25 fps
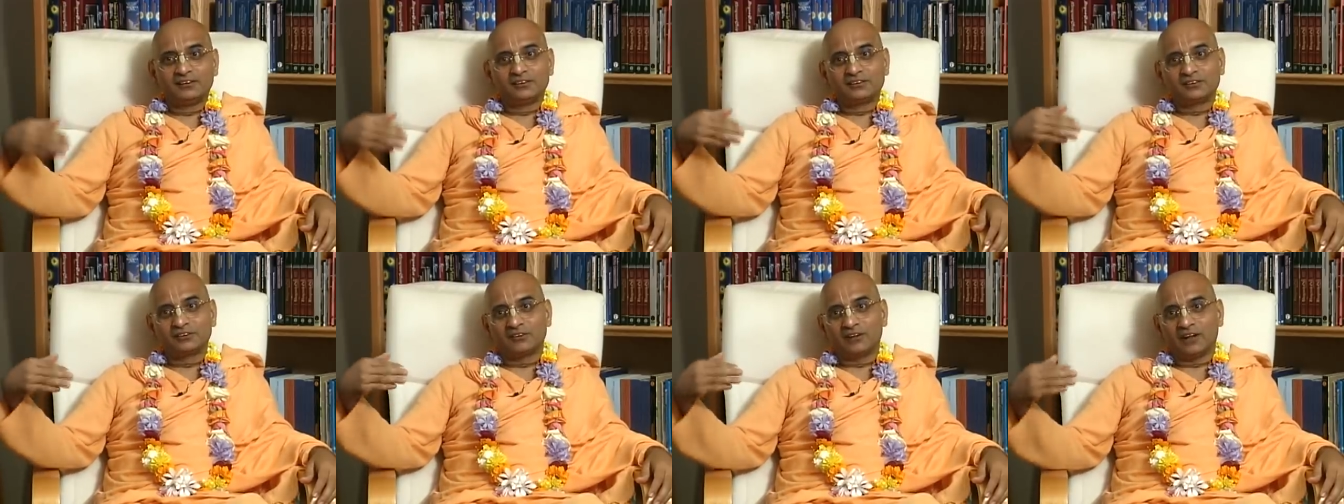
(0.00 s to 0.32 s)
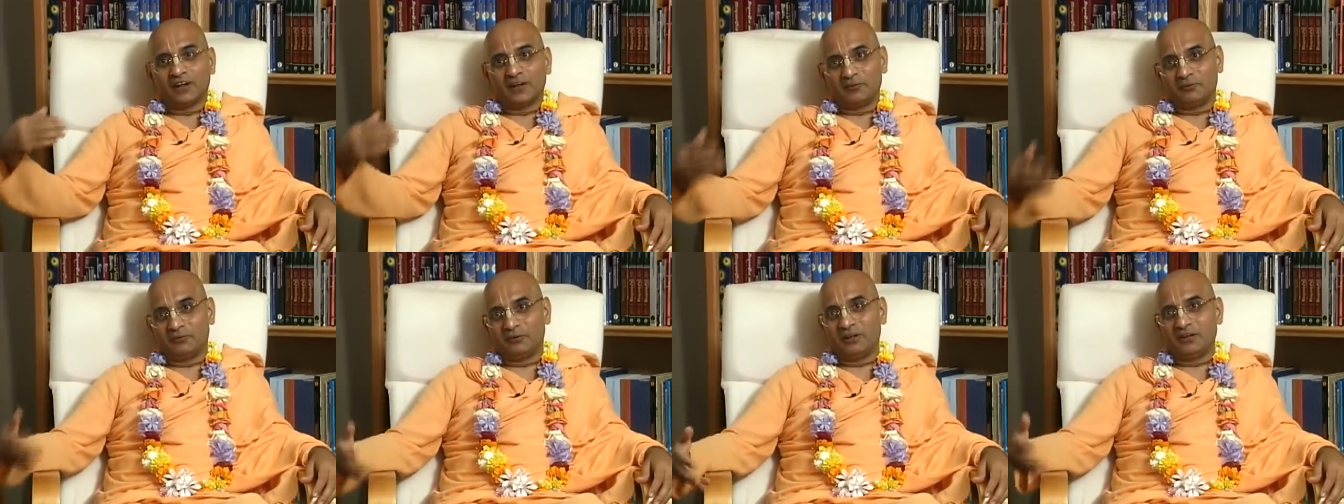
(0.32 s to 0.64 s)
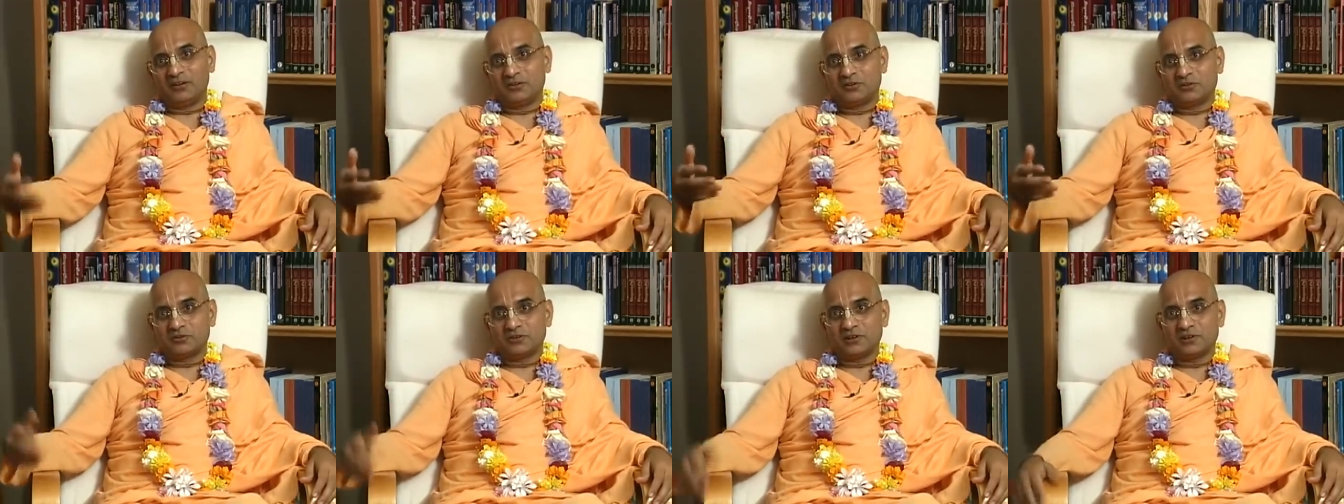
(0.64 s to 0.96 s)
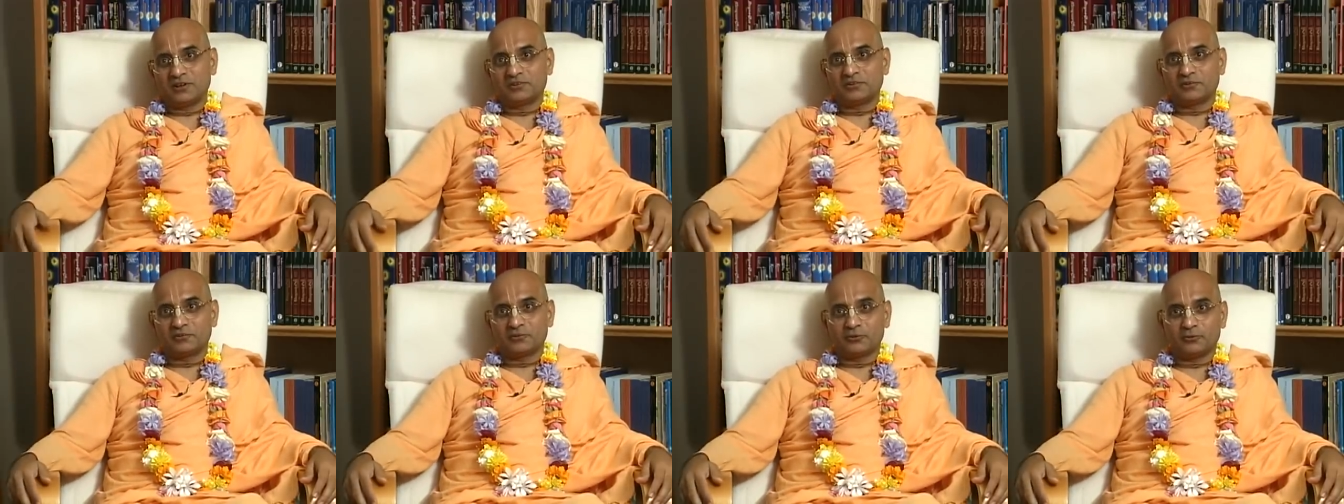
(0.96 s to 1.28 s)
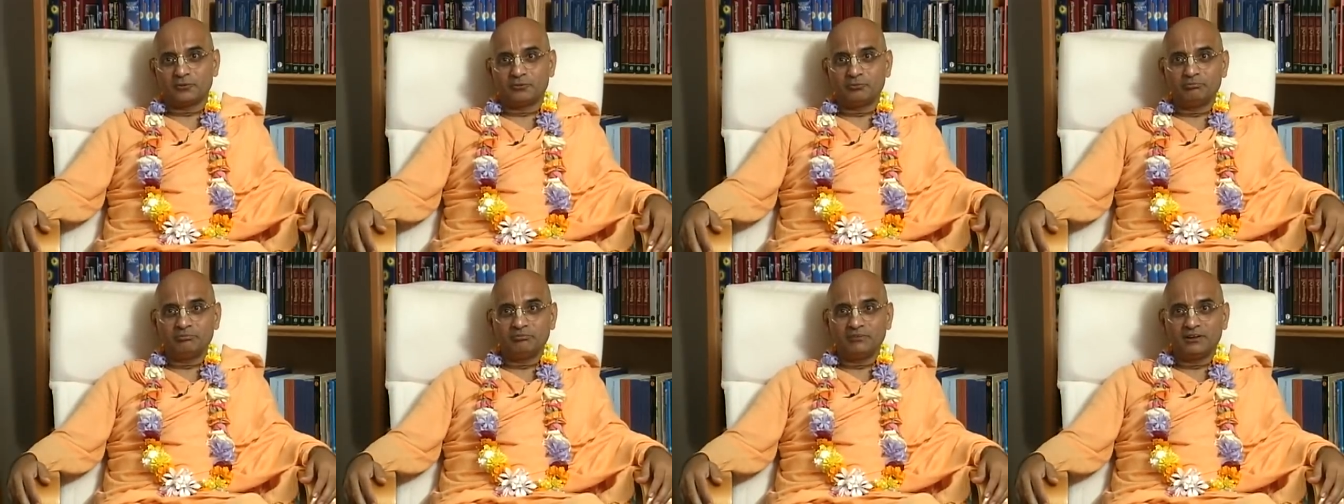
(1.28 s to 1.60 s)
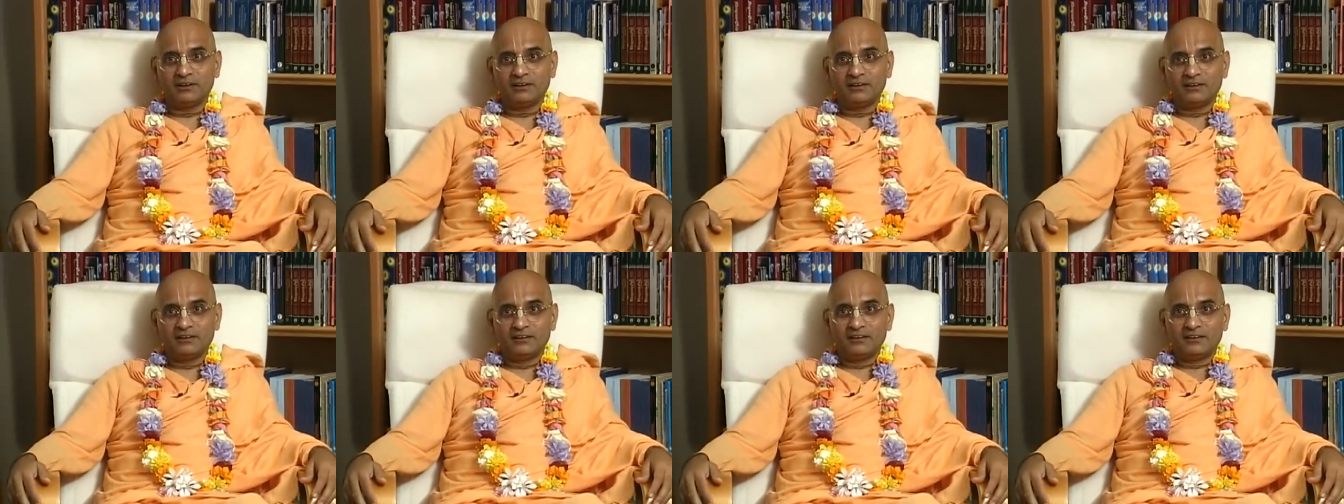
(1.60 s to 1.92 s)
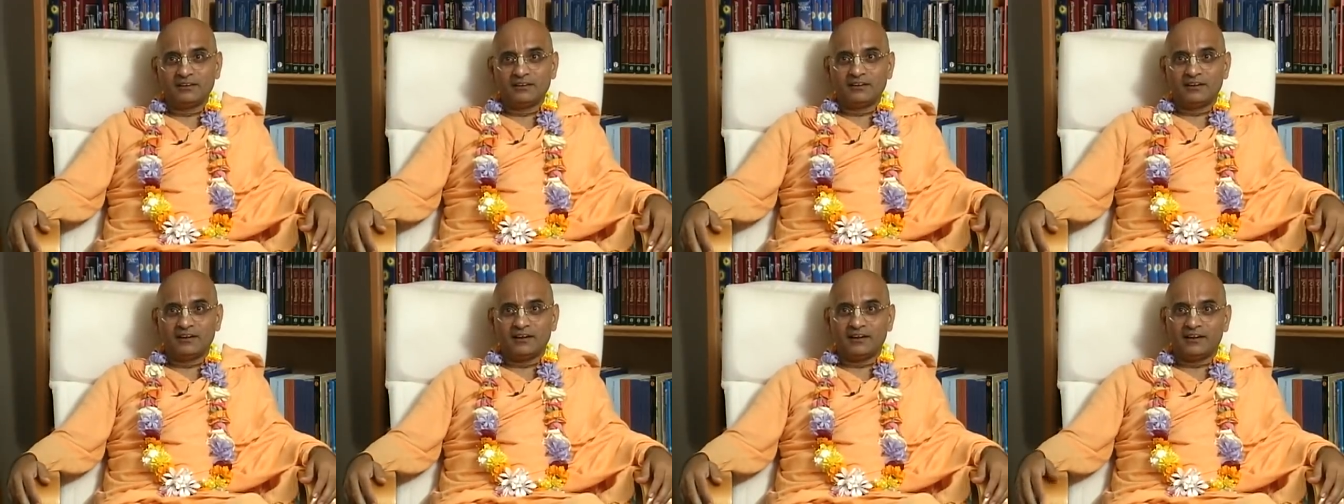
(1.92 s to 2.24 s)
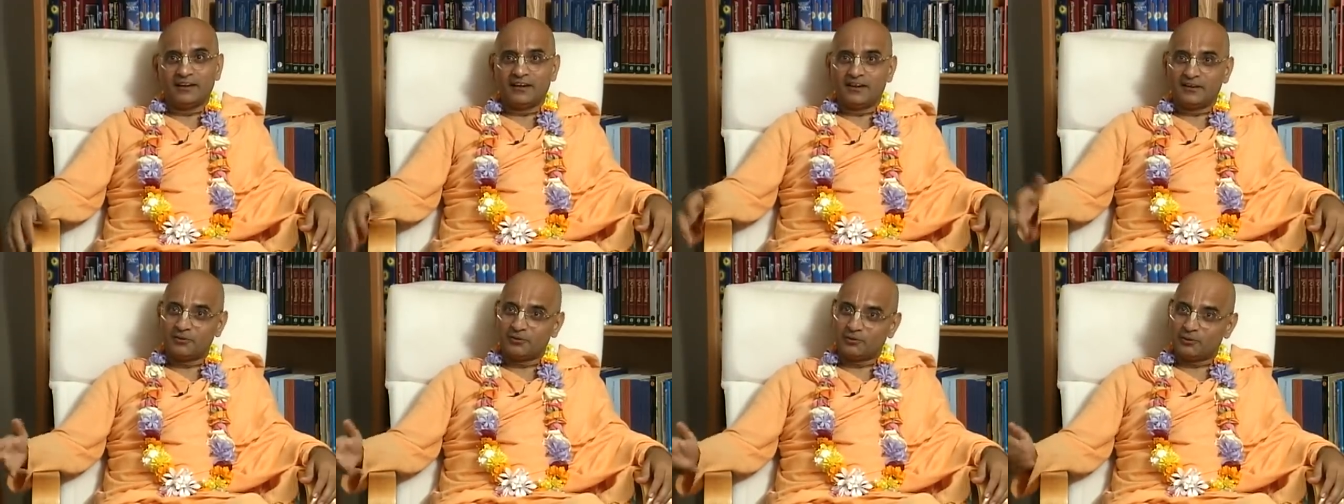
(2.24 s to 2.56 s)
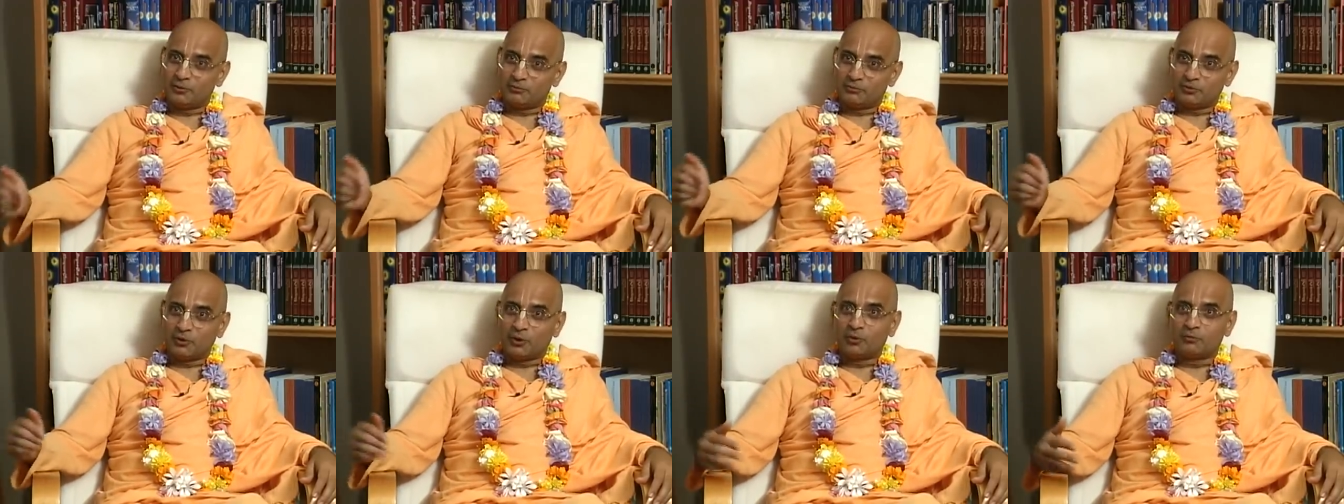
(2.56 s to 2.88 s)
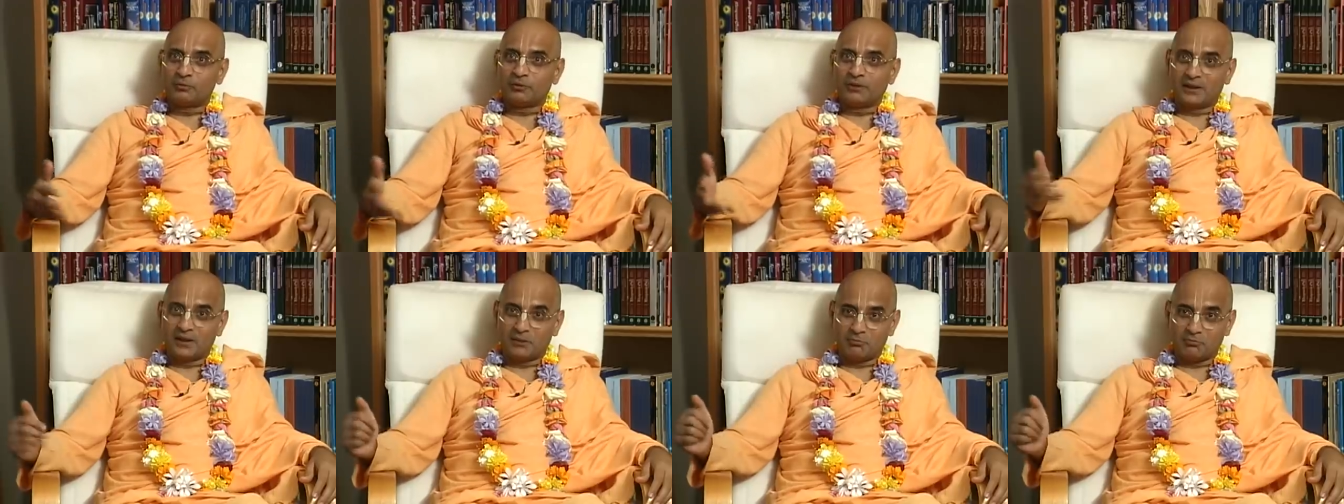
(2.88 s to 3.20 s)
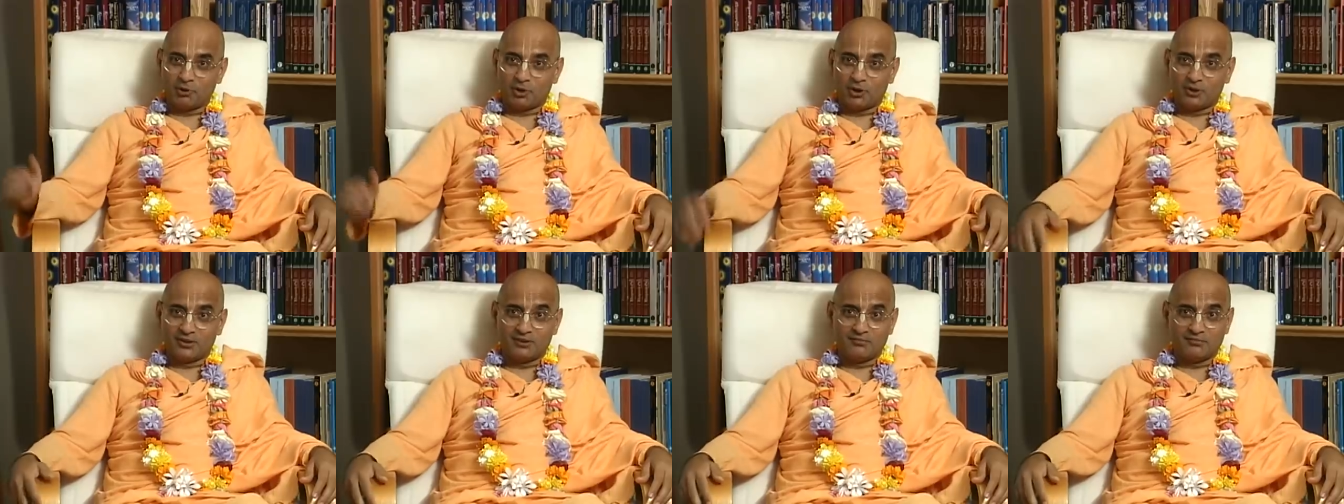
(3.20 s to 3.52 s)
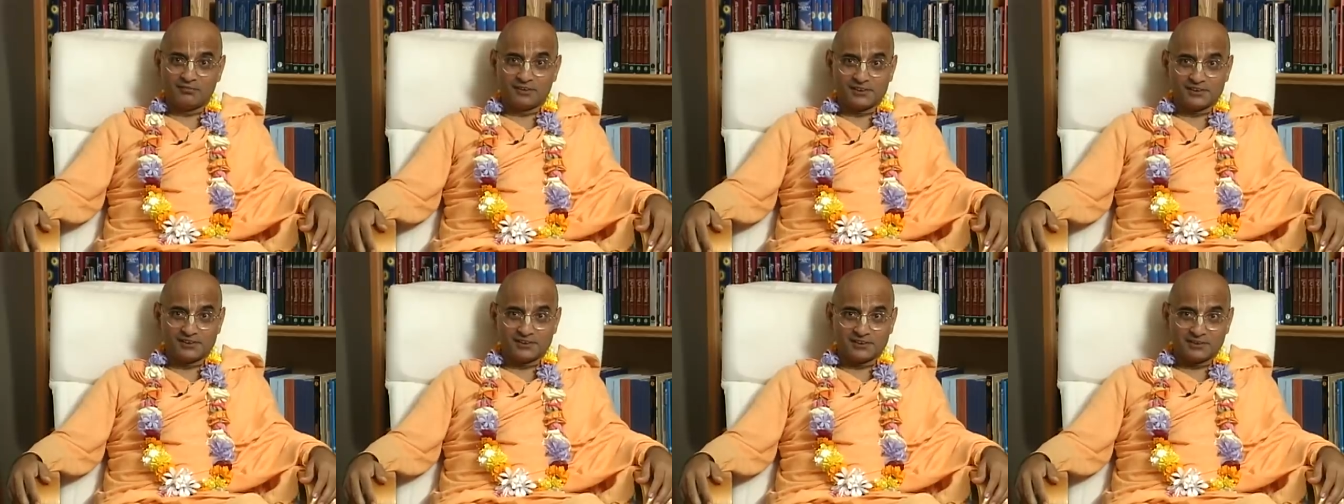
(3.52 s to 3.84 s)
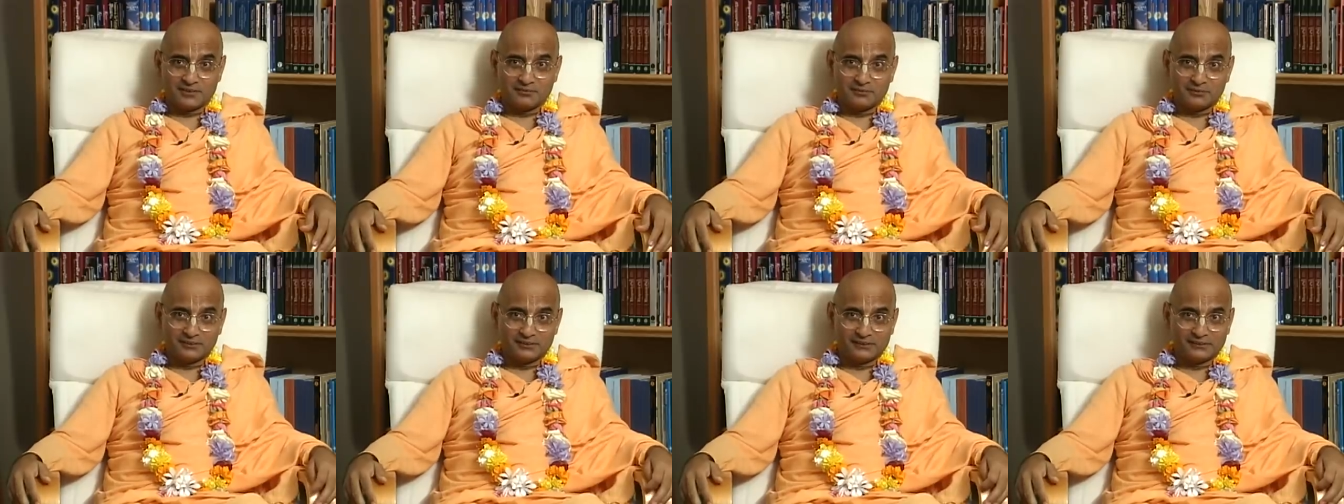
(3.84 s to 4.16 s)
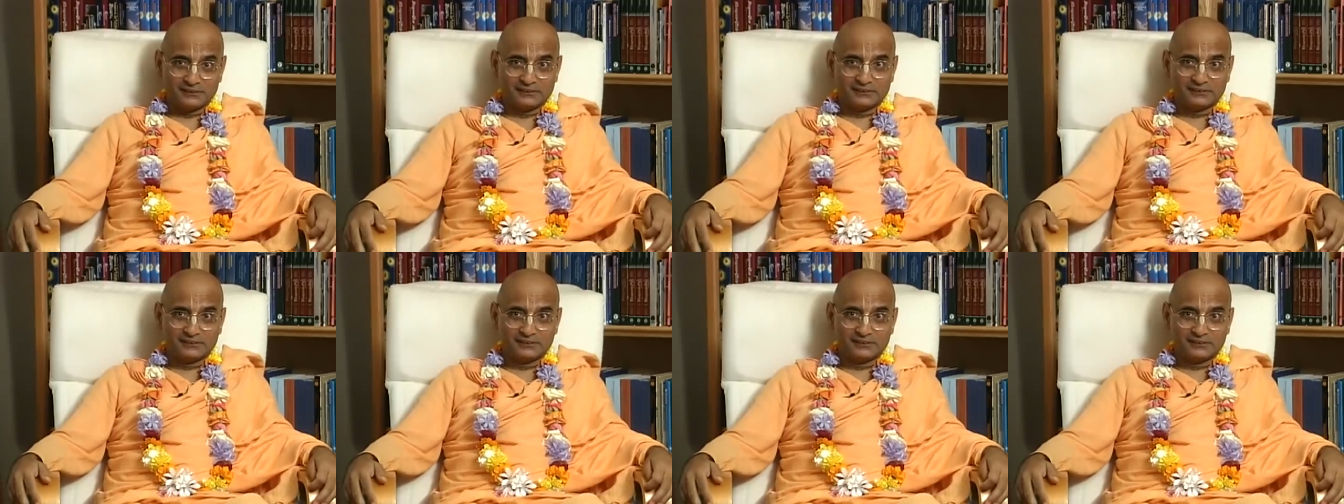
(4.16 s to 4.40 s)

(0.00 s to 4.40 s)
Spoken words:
So I went to his room and I told Prabhupada I brought the vegetables.